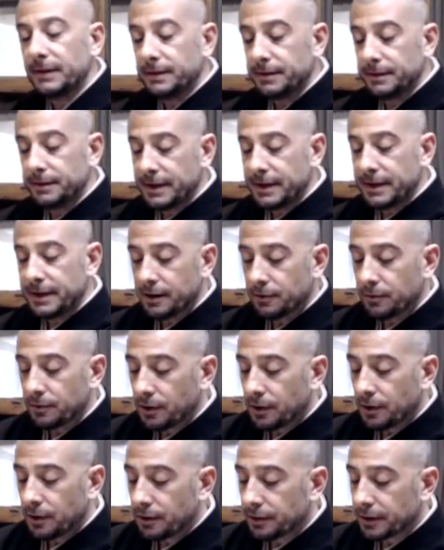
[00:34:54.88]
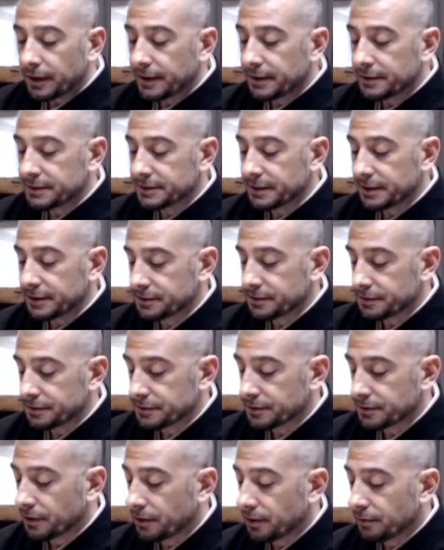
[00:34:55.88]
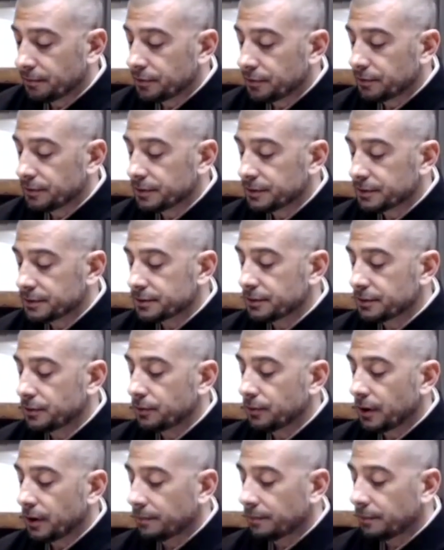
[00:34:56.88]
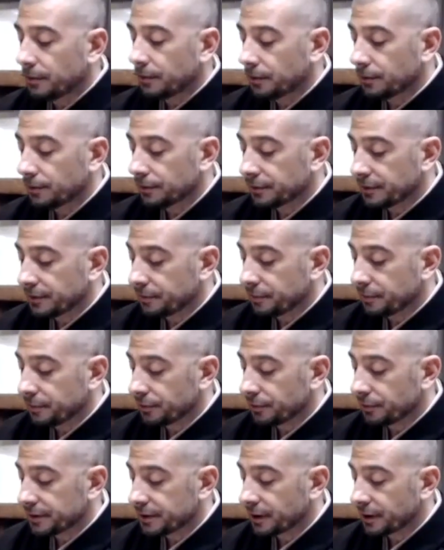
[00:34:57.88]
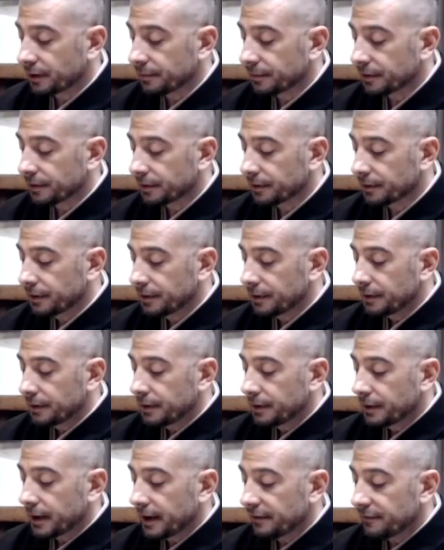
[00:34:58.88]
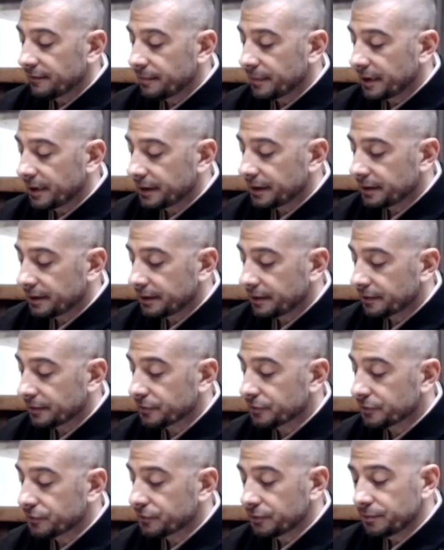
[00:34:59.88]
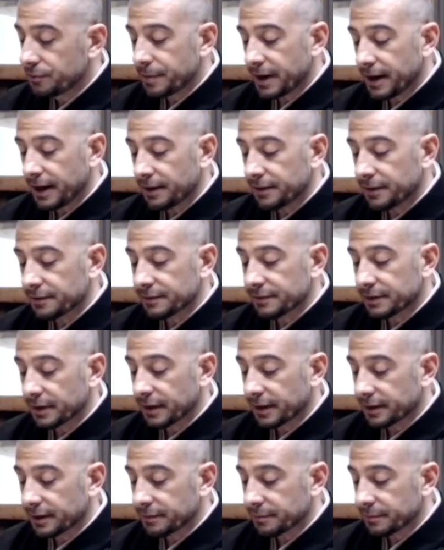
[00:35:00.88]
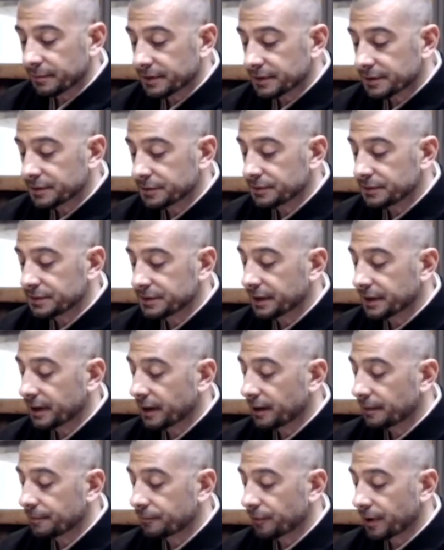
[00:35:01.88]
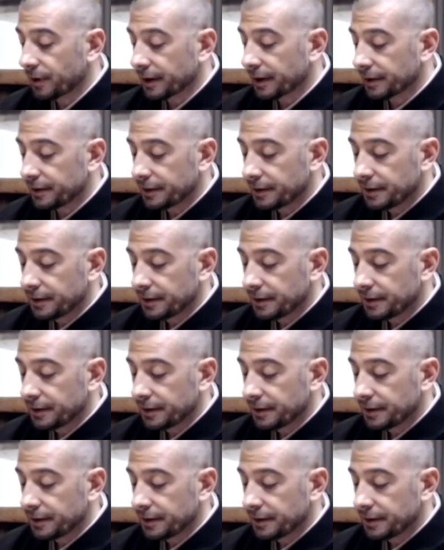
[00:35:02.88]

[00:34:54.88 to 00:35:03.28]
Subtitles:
Now, all ancestors and all Buddhas who uphold the Buddha Dharma have made it the true path of enlightenment to sit upright,